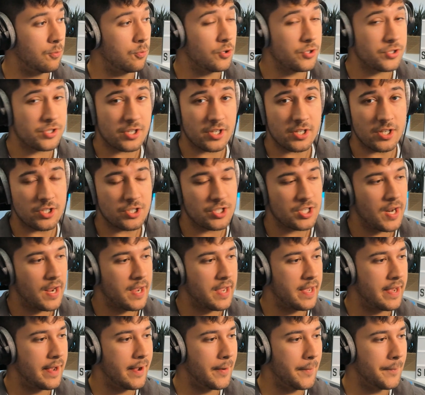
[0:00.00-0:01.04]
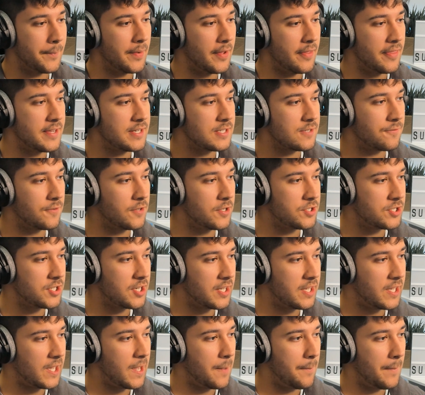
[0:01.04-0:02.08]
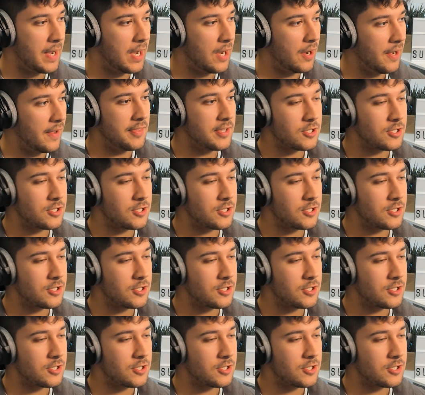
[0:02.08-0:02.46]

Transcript: I was going to check out, but this version came out.